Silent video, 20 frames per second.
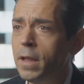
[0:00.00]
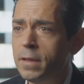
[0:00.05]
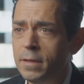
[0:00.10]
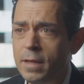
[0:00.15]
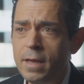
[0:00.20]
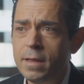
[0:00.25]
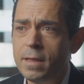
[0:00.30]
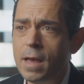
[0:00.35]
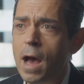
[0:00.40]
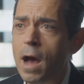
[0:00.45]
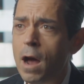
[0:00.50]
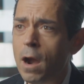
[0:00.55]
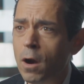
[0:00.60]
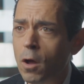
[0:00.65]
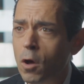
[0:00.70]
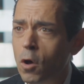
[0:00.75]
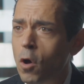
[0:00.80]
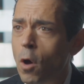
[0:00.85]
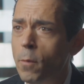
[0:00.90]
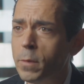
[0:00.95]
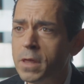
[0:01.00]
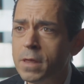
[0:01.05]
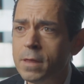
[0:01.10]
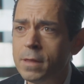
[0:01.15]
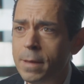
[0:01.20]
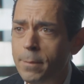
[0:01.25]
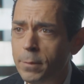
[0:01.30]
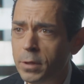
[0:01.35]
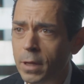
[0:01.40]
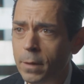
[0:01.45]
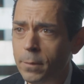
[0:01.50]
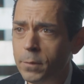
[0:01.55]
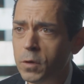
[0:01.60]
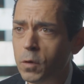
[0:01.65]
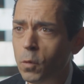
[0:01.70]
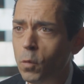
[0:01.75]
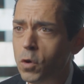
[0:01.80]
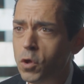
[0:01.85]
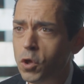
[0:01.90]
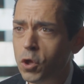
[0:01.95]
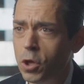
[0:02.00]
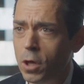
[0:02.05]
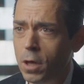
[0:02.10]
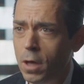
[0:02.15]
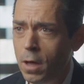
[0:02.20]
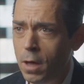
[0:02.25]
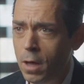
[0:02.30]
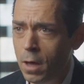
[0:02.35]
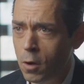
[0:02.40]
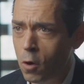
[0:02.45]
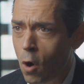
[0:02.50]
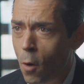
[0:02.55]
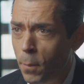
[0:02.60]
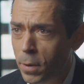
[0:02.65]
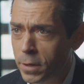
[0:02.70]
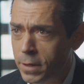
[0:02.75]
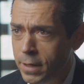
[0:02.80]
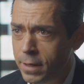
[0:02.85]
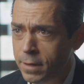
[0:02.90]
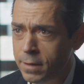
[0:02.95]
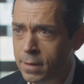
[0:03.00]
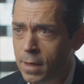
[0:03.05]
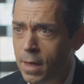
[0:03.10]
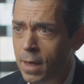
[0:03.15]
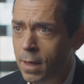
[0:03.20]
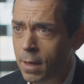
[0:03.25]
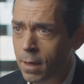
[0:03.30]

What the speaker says: These are common symptoms which companies,